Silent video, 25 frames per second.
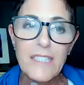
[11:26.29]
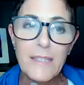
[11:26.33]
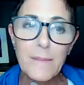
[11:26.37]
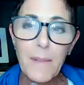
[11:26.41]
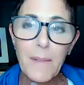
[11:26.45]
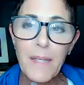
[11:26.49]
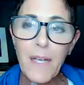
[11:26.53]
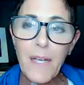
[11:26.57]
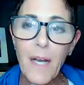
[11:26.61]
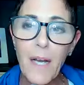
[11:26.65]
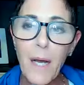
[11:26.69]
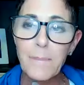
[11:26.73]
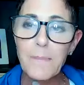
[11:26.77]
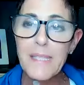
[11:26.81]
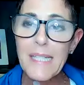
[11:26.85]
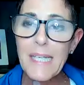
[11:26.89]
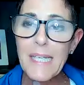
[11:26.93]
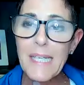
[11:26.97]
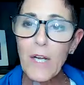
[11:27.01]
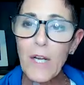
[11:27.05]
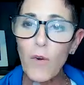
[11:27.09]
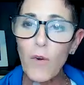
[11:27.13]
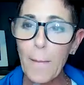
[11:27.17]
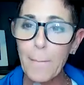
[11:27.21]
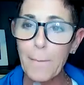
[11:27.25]
become
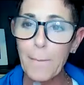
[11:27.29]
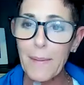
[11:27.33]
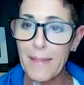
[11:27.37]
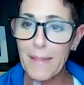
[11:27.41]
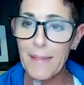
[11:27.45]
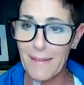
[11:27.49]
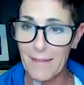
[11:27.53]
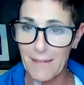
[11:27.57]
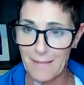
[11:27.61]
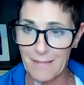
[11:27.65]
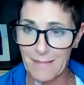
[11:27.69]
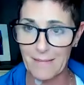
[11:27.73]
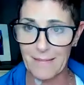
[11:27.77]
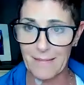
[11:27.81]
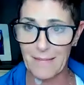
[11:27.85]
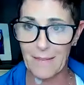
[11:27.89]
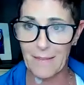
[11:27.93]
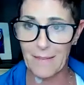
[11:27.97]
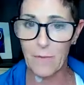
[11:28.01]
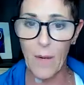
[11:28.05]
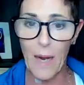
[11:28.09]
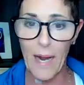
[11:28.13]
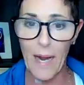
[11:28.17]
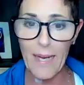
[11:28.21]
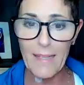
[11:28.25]
decrepit,
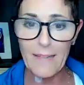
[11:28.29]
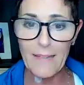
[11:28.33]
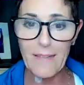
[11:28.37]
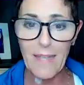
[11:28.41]
right?